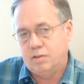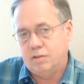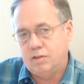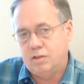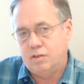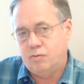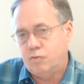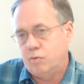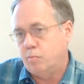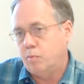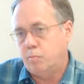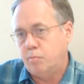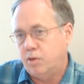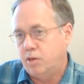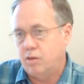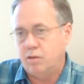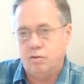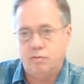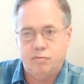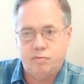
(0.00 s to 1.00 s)
give them a
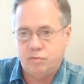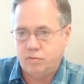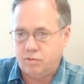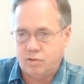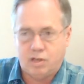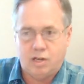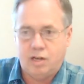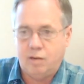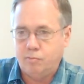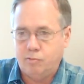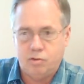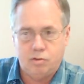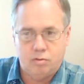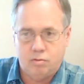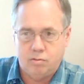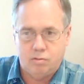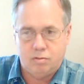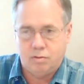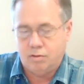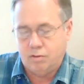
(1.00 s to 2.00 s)
minute of time to
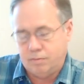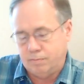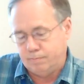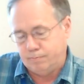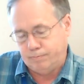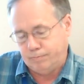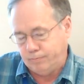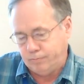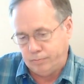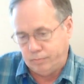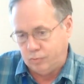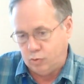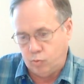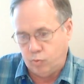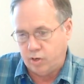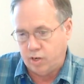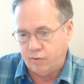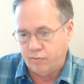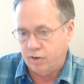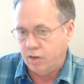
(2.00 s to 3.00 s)
do
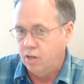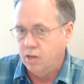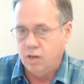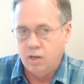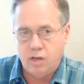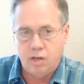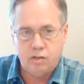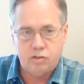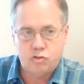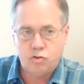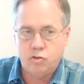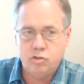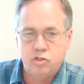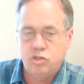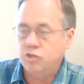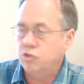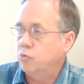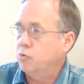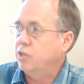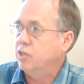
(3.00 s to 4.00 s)
whatever, it turns
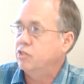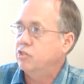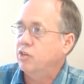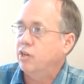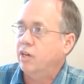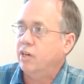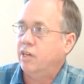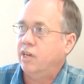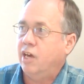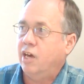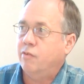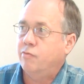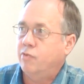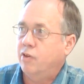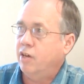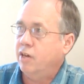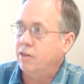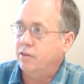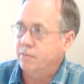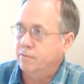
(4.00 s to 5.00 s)
into an internet
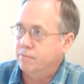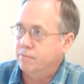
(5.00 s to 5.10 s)
cafe.